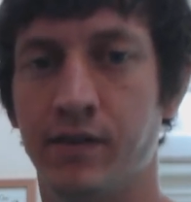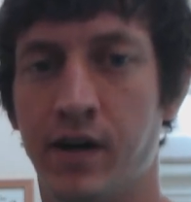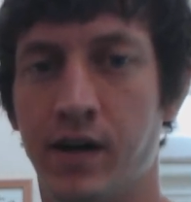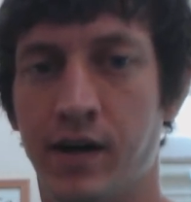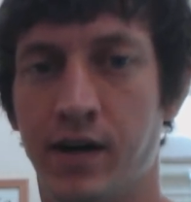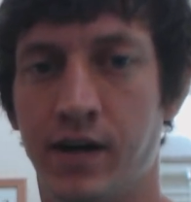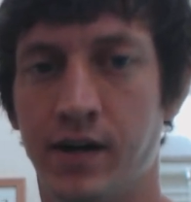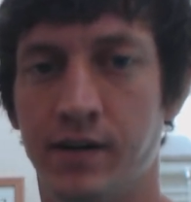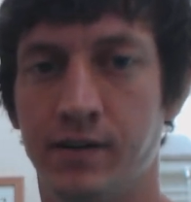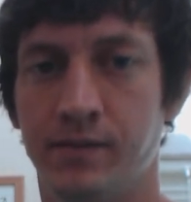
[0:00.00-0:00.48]

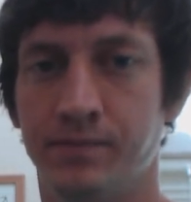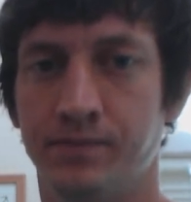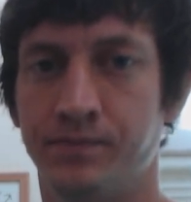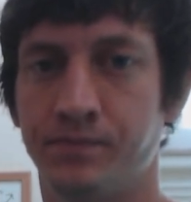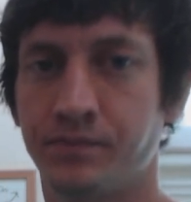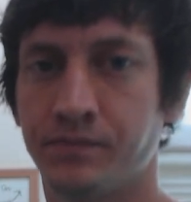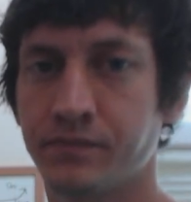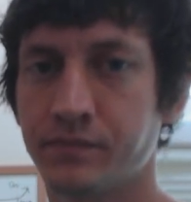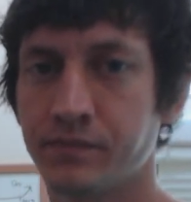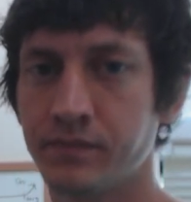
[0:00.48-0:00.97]

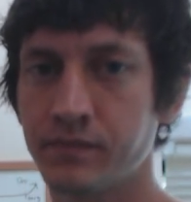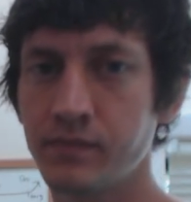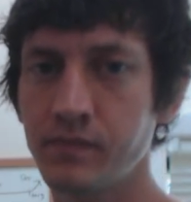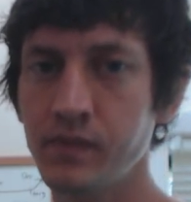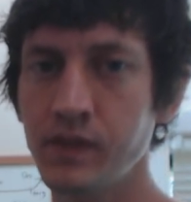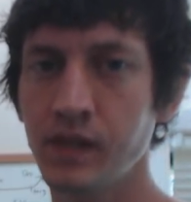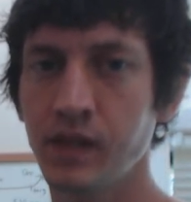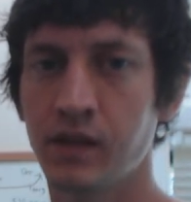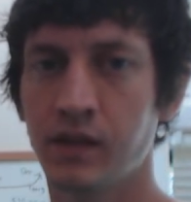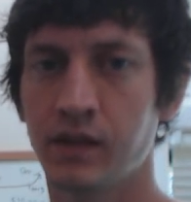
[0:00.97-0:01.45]

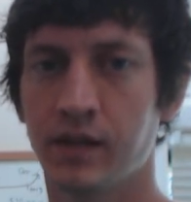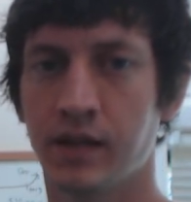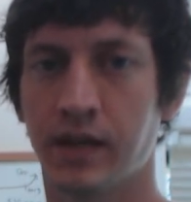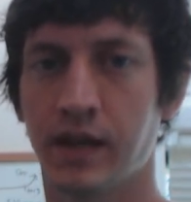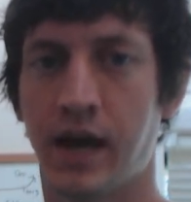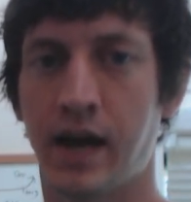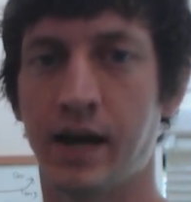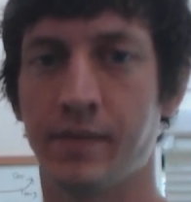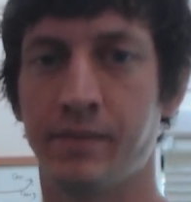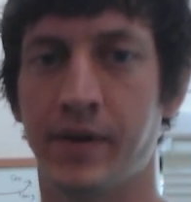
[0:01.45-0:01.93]

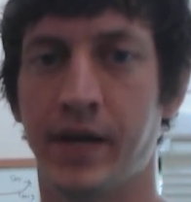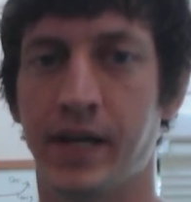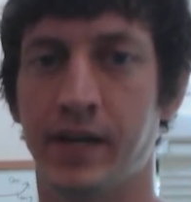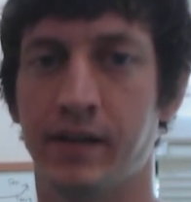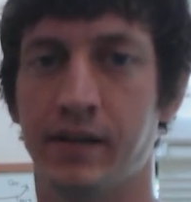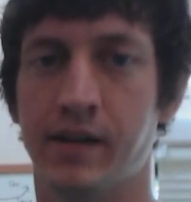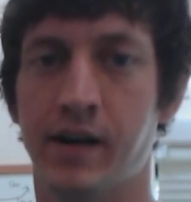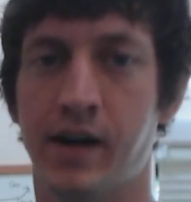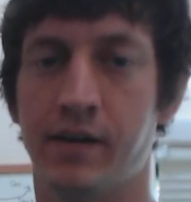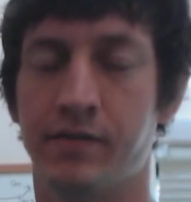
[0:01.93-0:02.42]
I
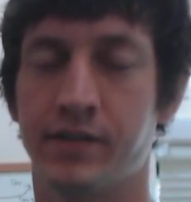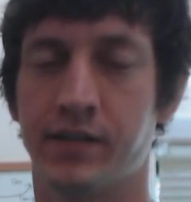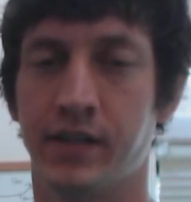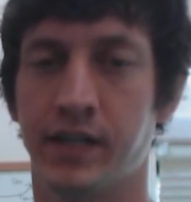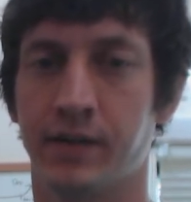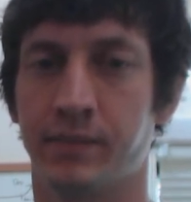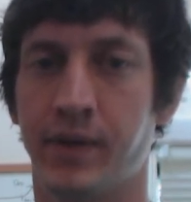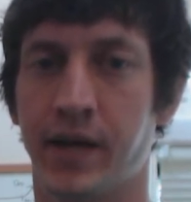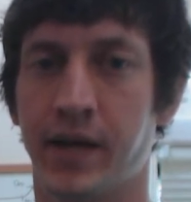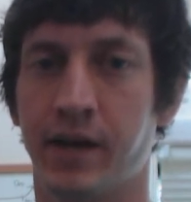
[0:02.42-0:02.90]
made enough to
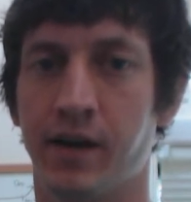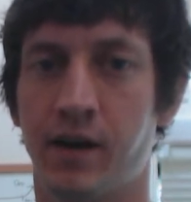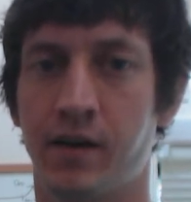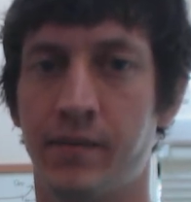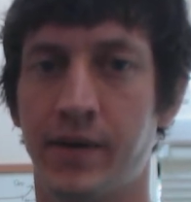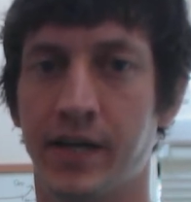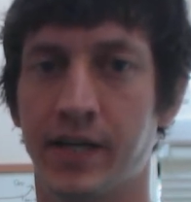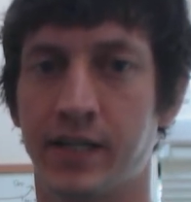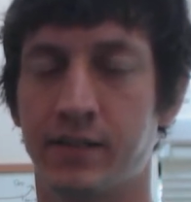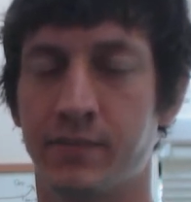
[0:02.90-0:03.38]
like pay
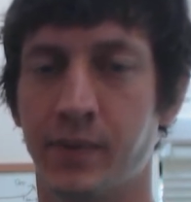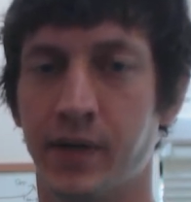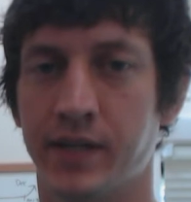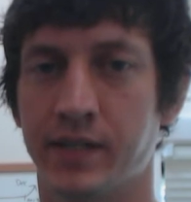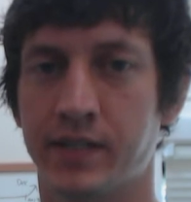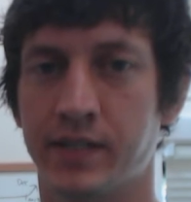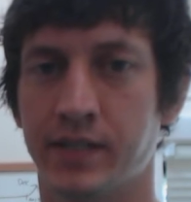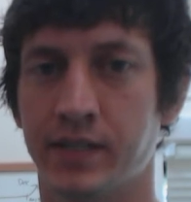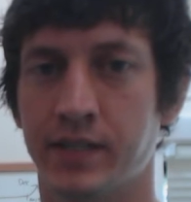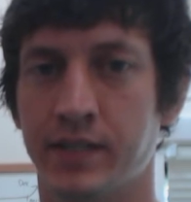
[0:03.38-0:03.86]
all my
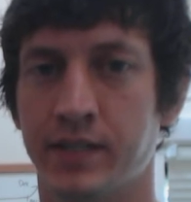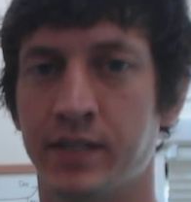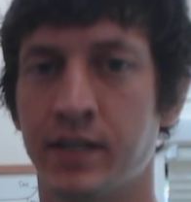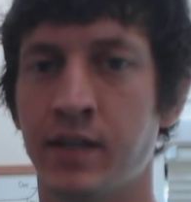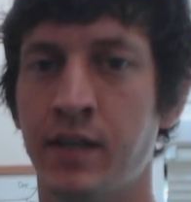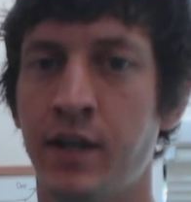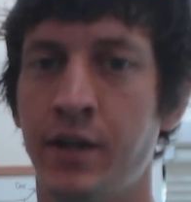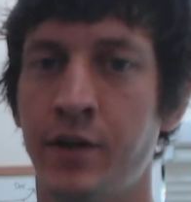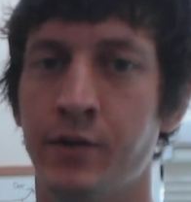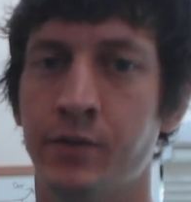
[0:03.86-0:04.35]
expenses,
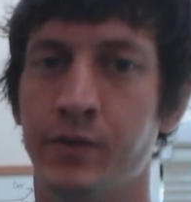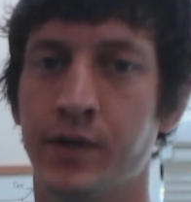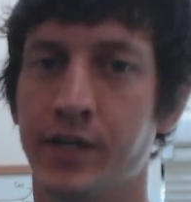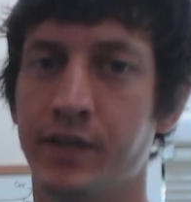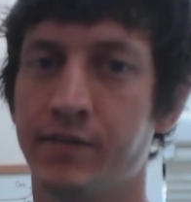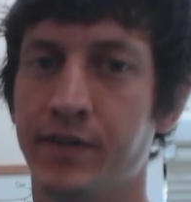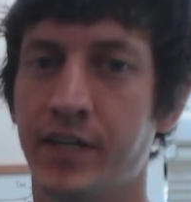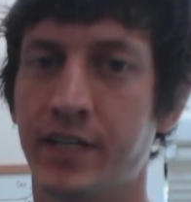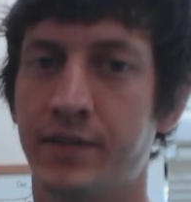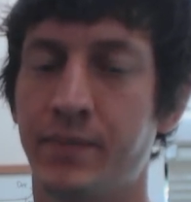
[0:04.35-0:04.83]

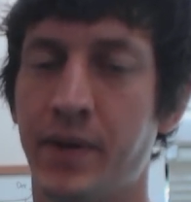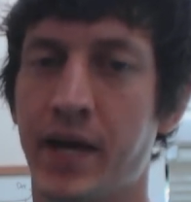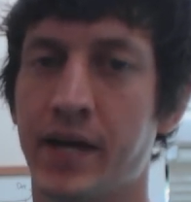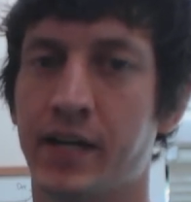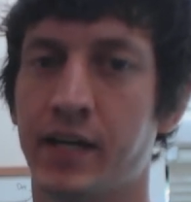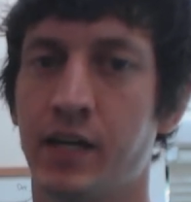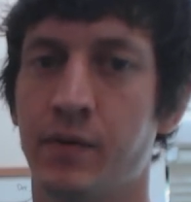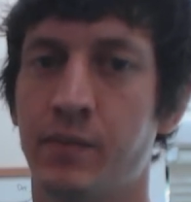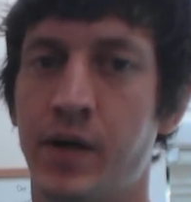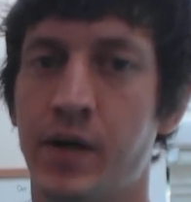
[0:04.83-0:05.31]
reinvest
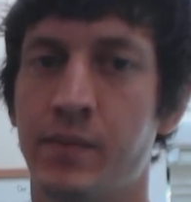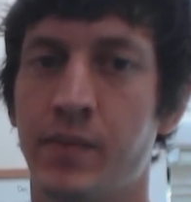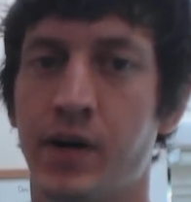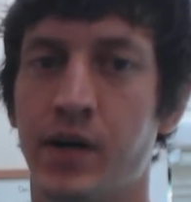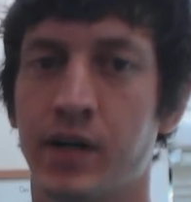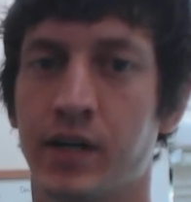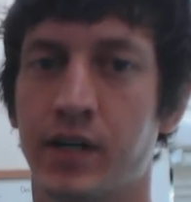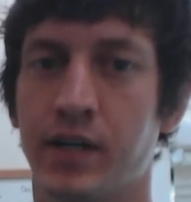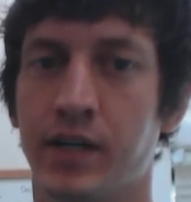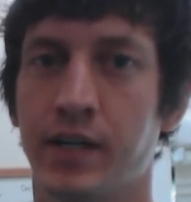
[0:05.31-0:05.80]
back into my
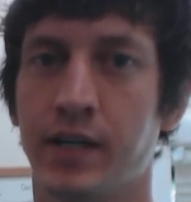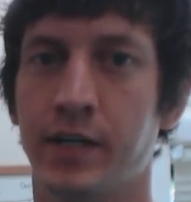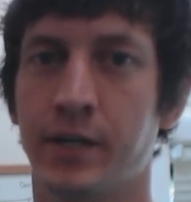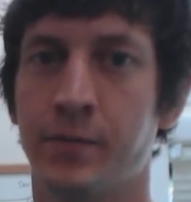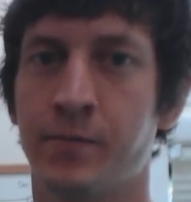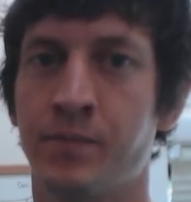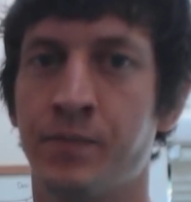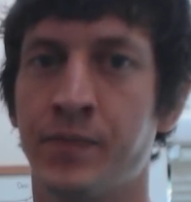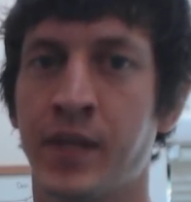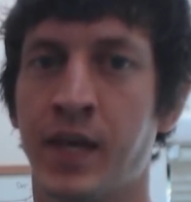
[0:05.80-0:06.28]

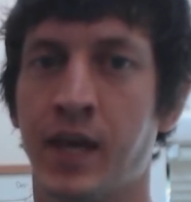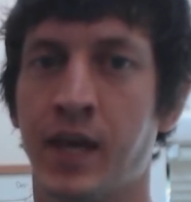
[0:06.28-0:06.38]
marketing,